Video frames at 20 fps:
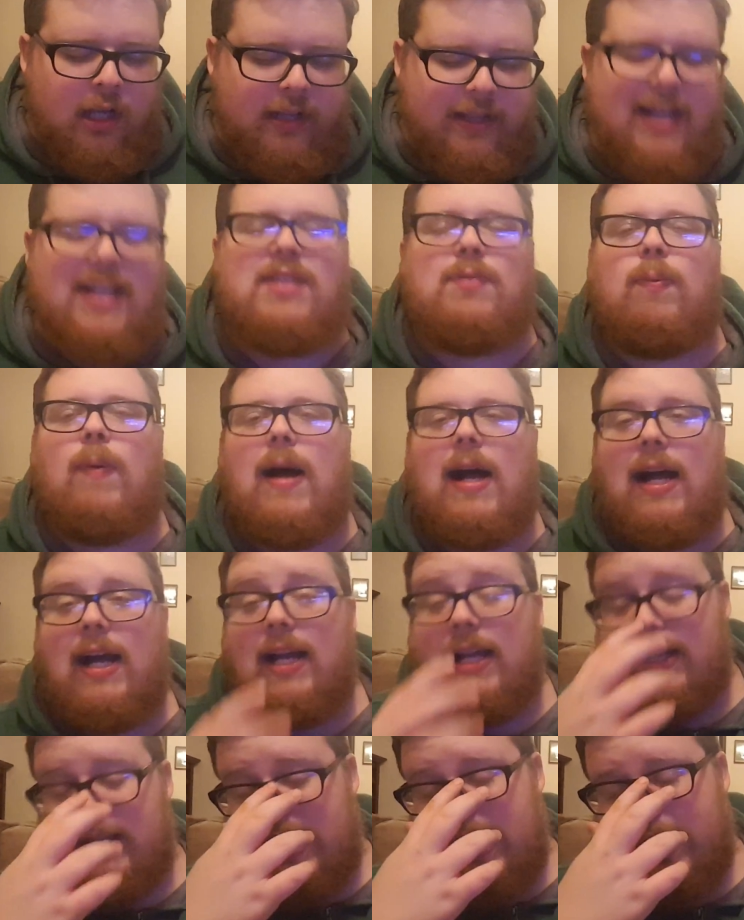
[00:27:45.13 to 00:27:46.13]
That's
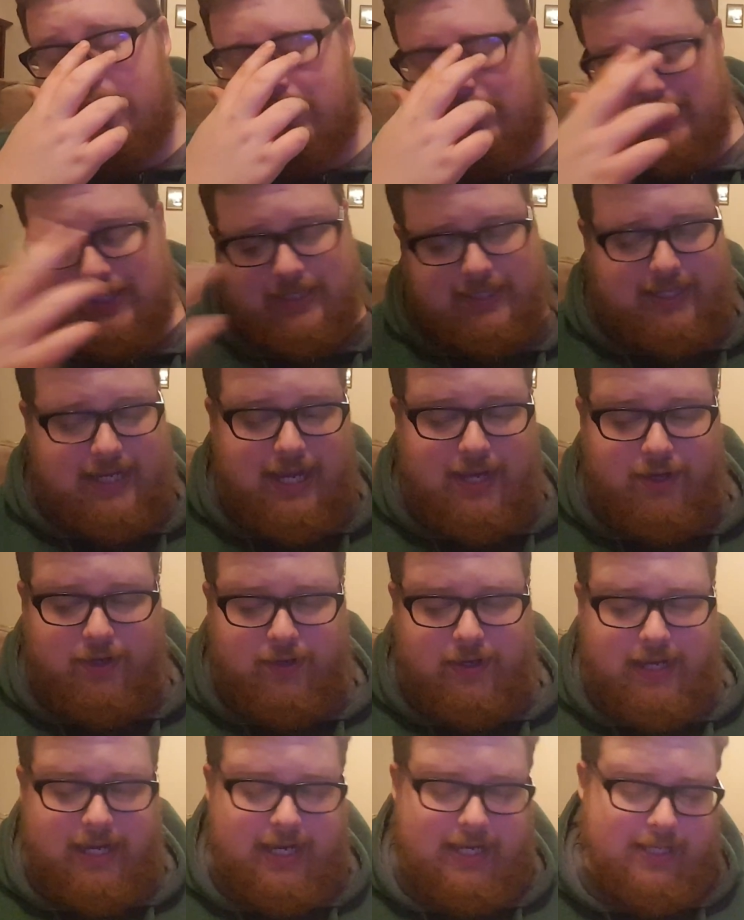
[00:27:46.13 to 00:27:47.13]
why Hell in a
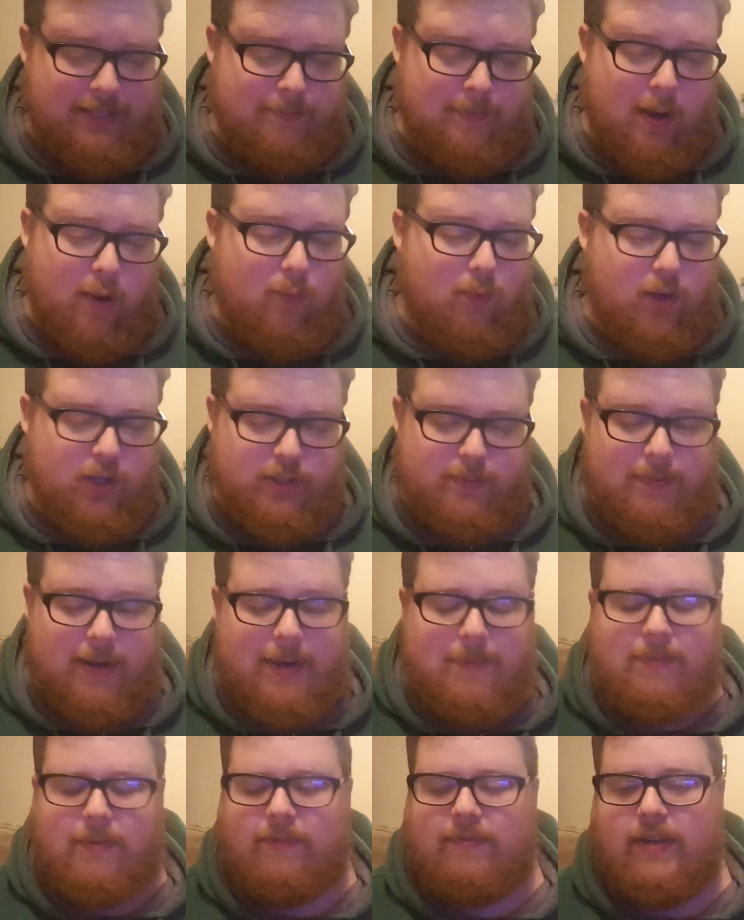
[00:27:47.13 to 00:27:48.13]
Cell is my worst
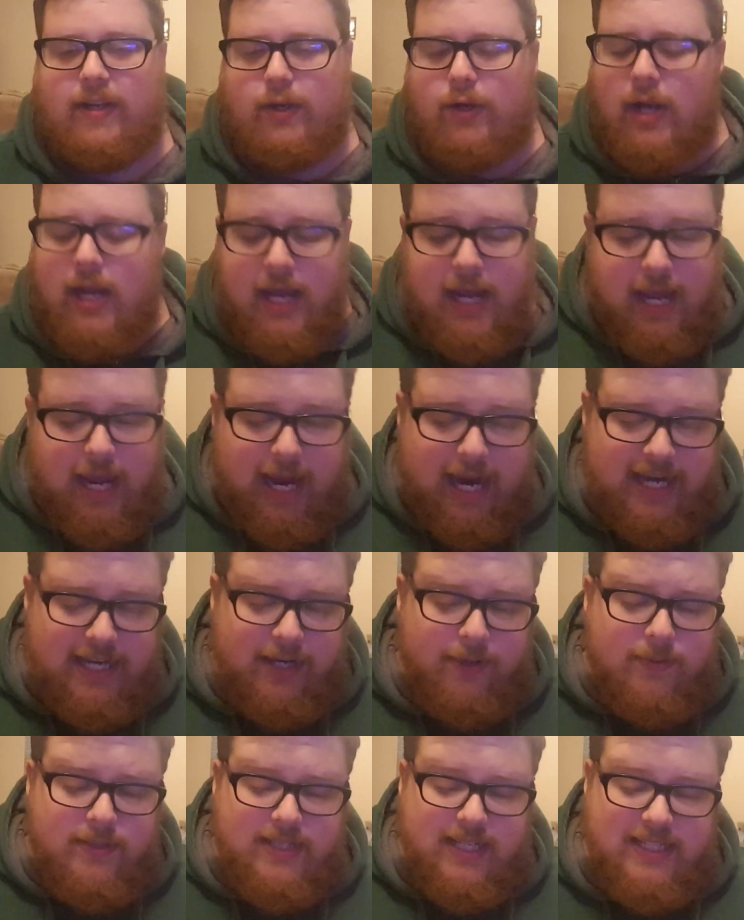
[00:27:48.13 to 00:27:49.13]
pay-per-view. And
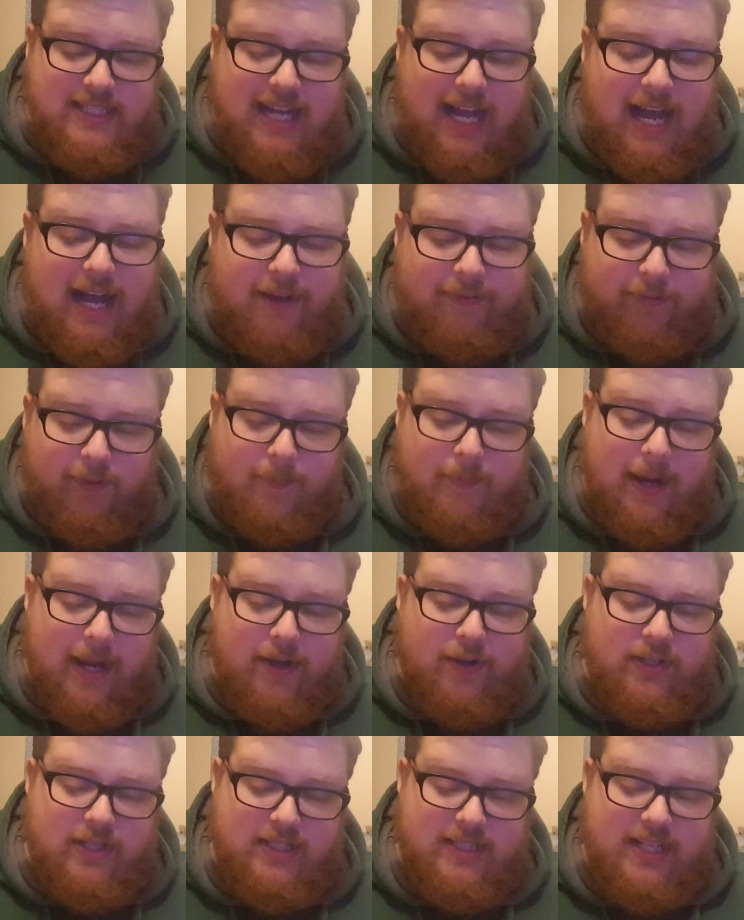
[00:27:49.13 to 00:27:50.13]
it was a tie from
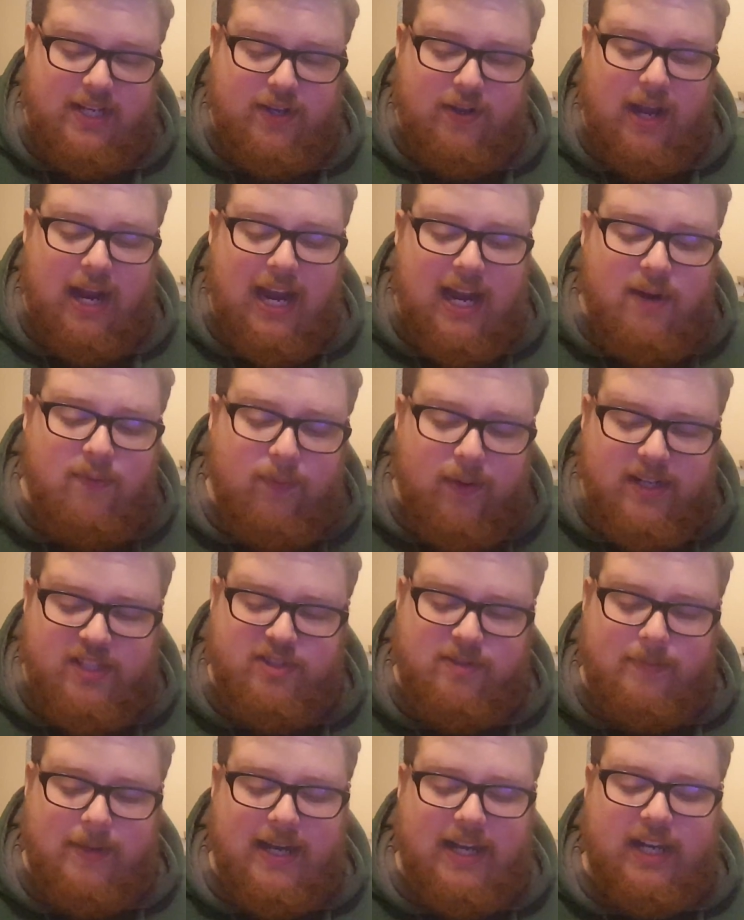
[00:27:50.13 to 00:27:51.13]
Hell in a Cell and
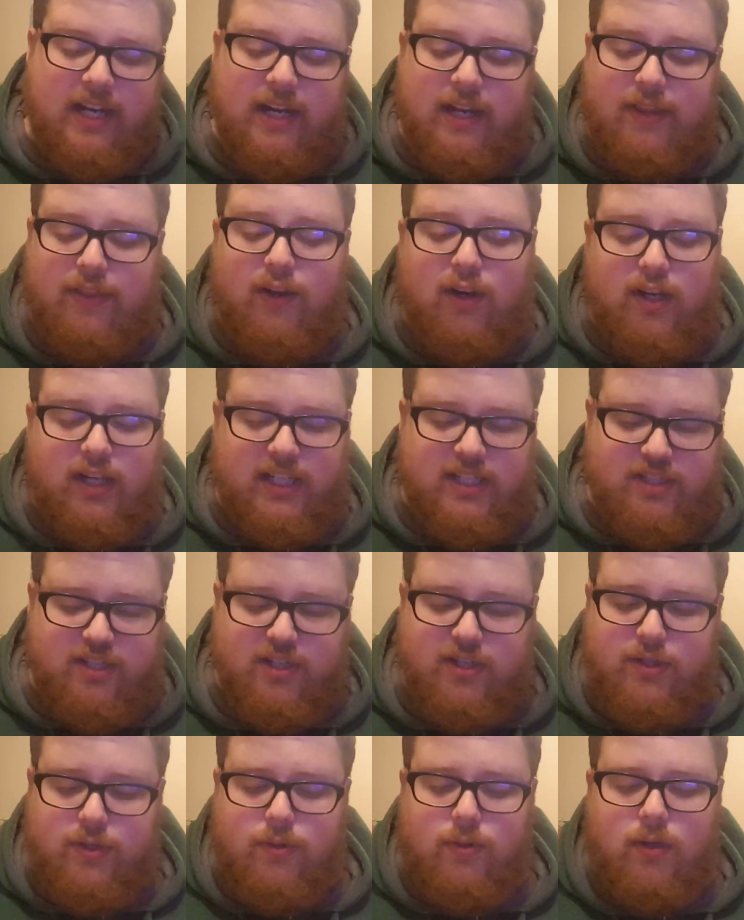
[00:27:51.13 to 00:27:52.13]
WrestleMania
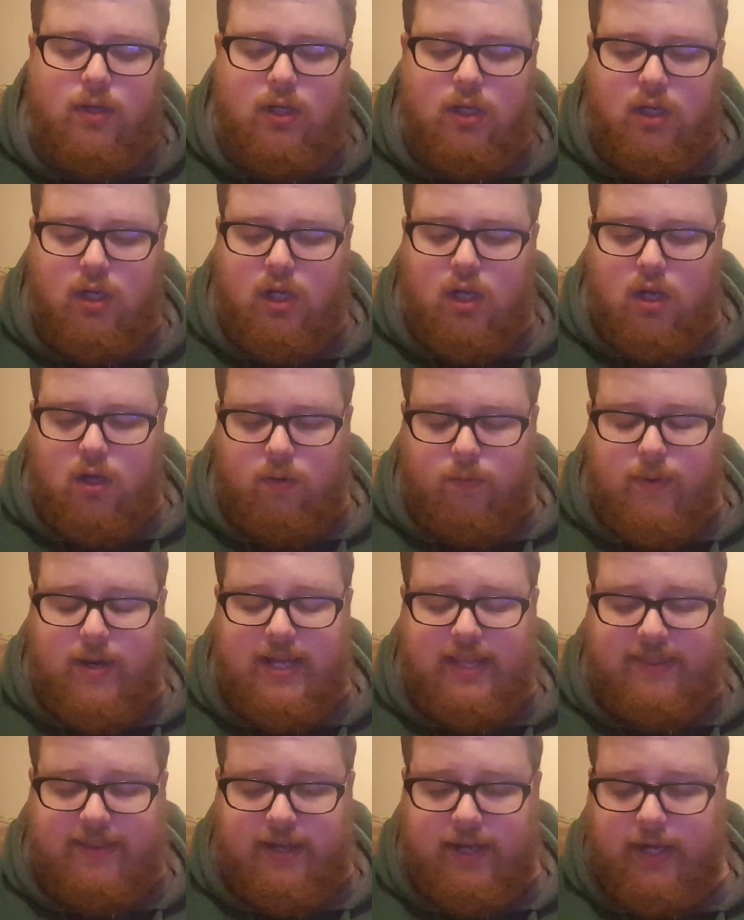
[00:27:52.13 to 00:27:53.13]
32
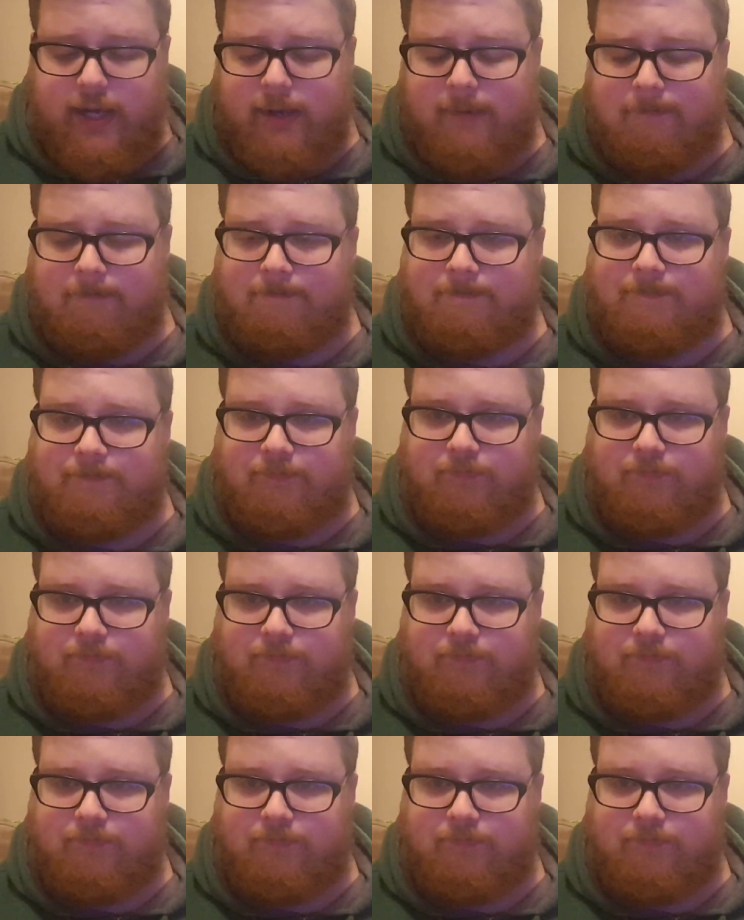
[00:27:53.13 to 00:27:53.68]
with the